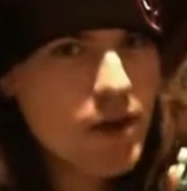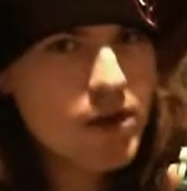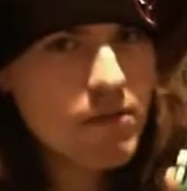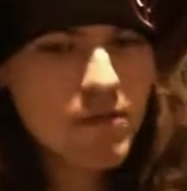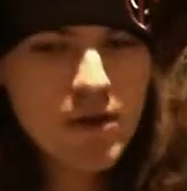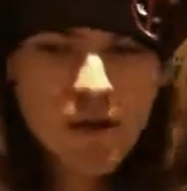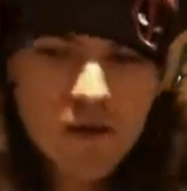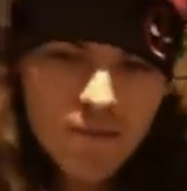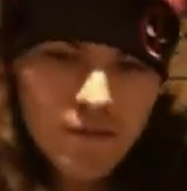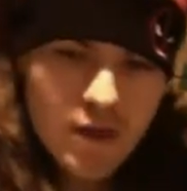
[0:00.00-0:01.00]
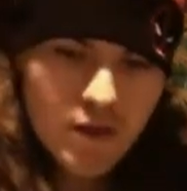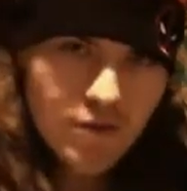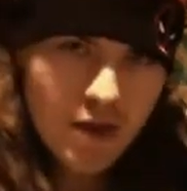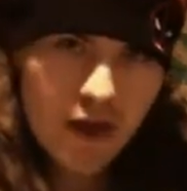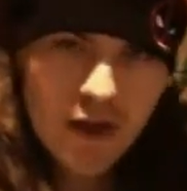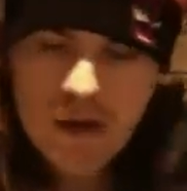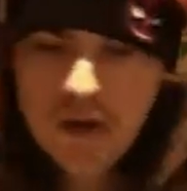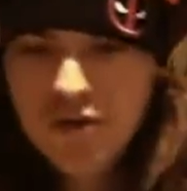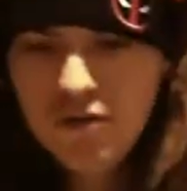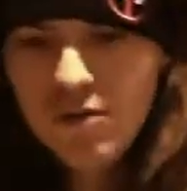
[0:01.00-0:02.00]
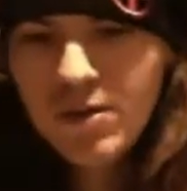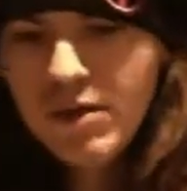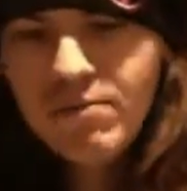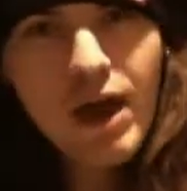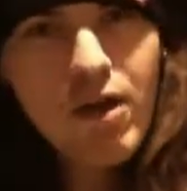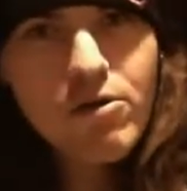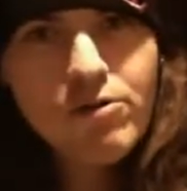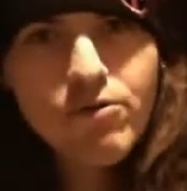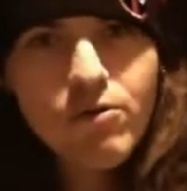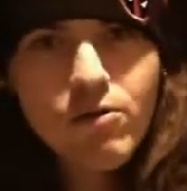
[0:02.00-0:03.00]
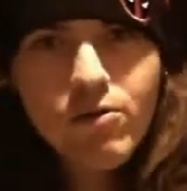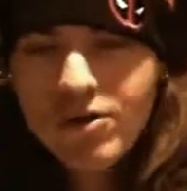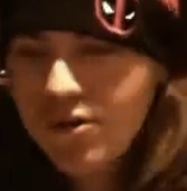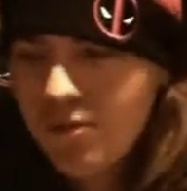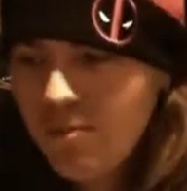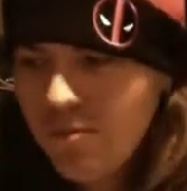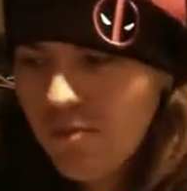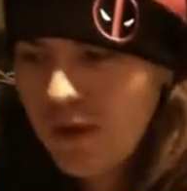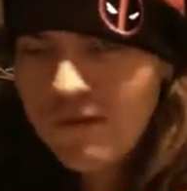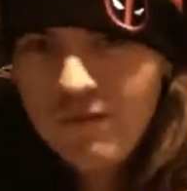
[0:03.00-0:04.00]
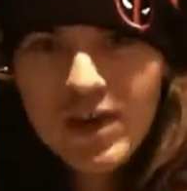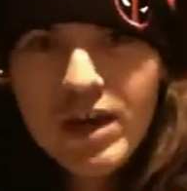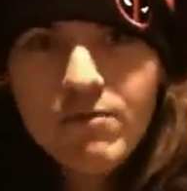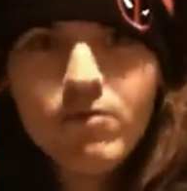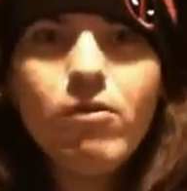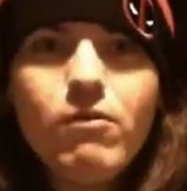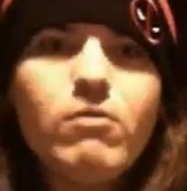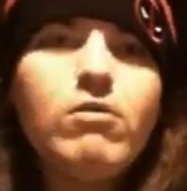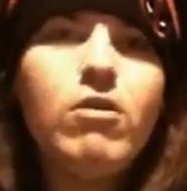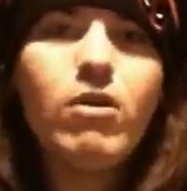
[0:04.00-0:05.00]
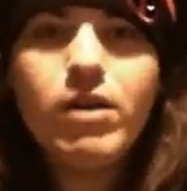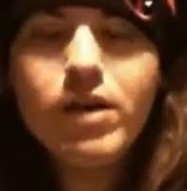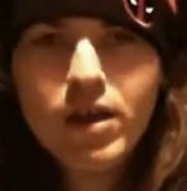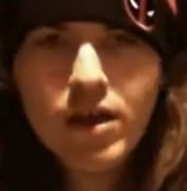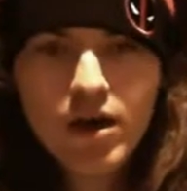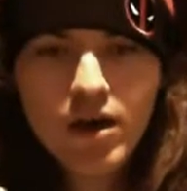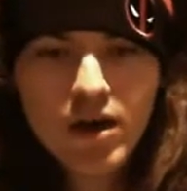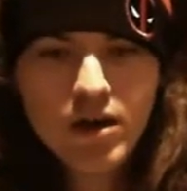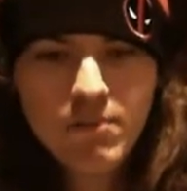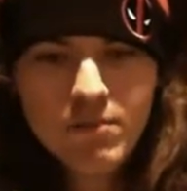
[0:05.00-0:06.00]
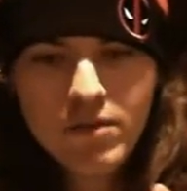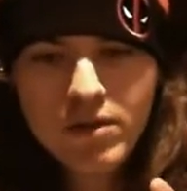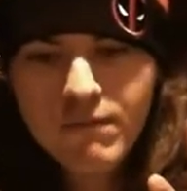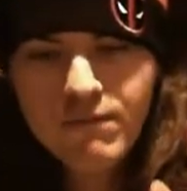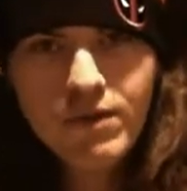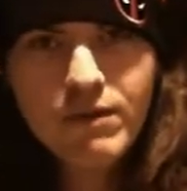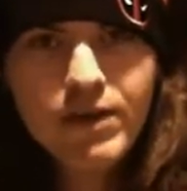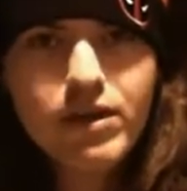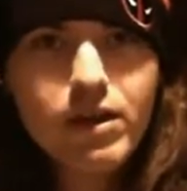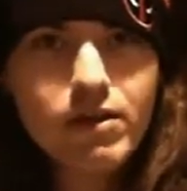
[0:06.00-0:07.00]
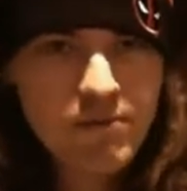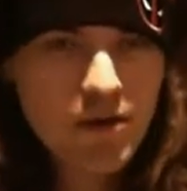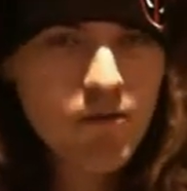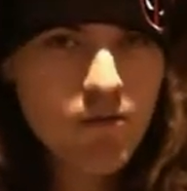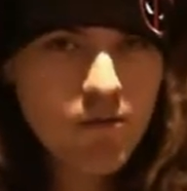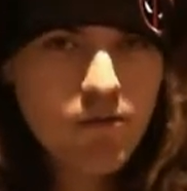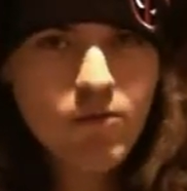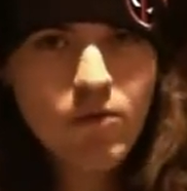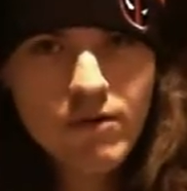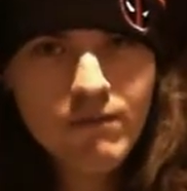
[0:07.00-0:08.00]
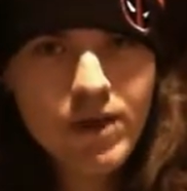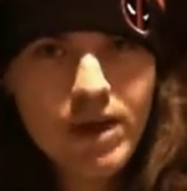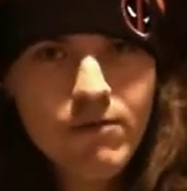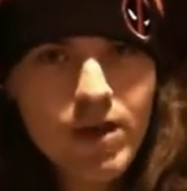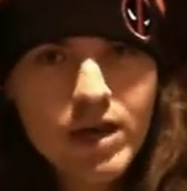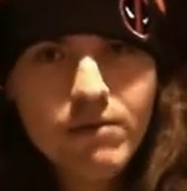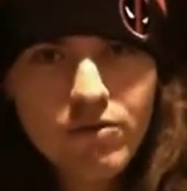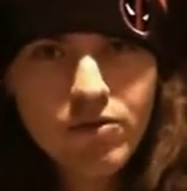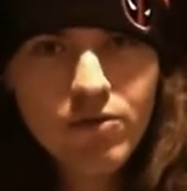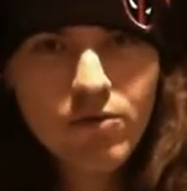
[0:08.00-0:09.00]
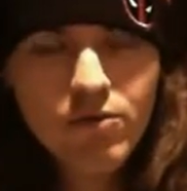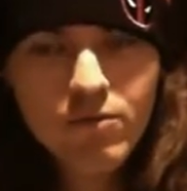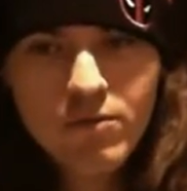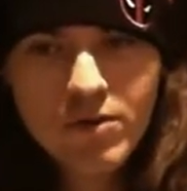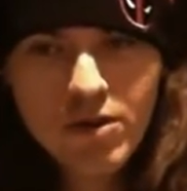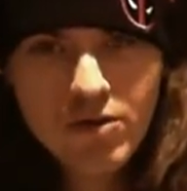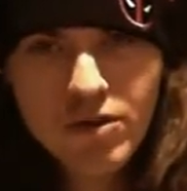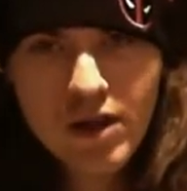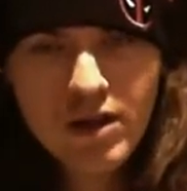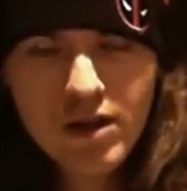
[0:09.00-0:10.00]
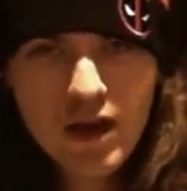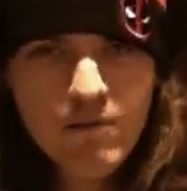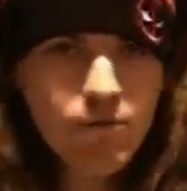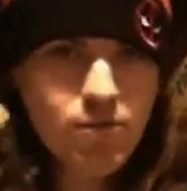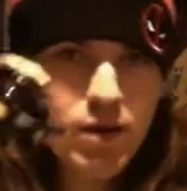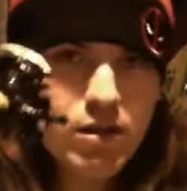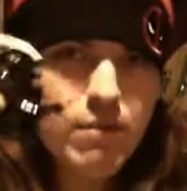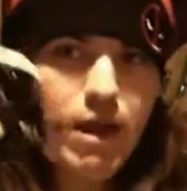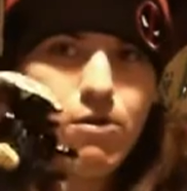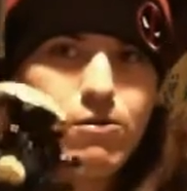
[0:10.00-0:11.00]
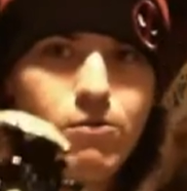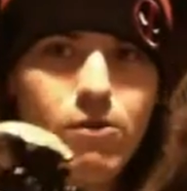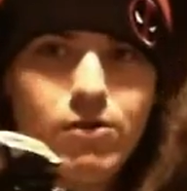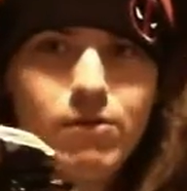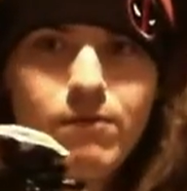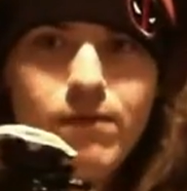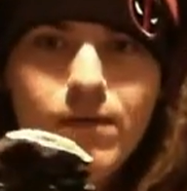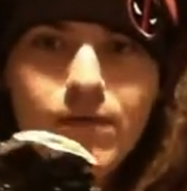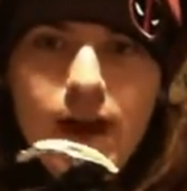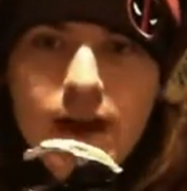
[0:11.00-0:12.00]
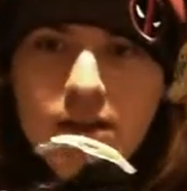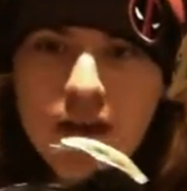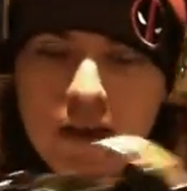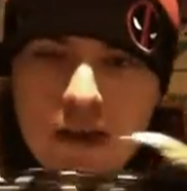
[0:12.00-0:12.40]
him. Next guy is the Megazord, which is my favorite overall. If I did have to pick one favorite out of the two with this set, I would pick the Megazord. Simply for the fact that